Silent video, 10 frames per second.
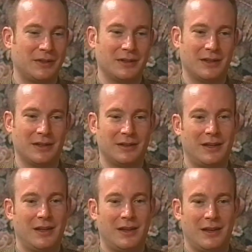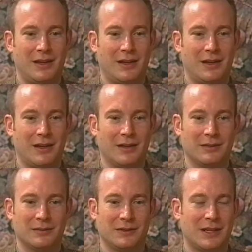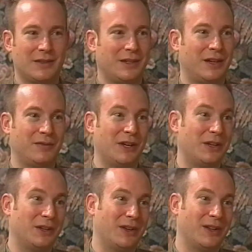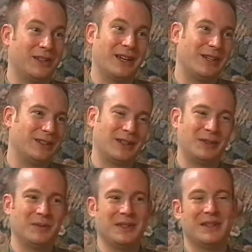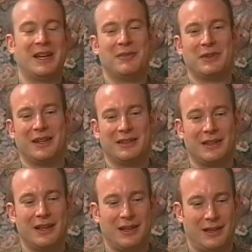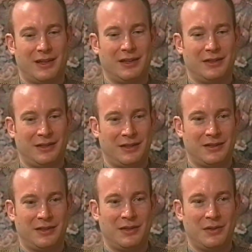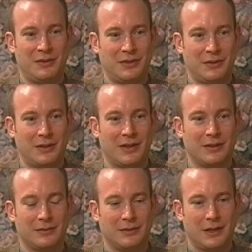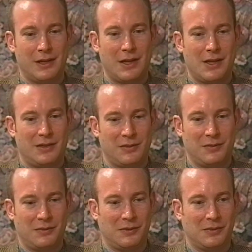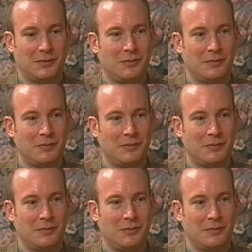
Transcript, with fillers: And mm -hmm. uh, mm-hmm. uh, it's not that I've done it all yet, or I don't mean that, but I'd, I'd like to continue to, uh, to, to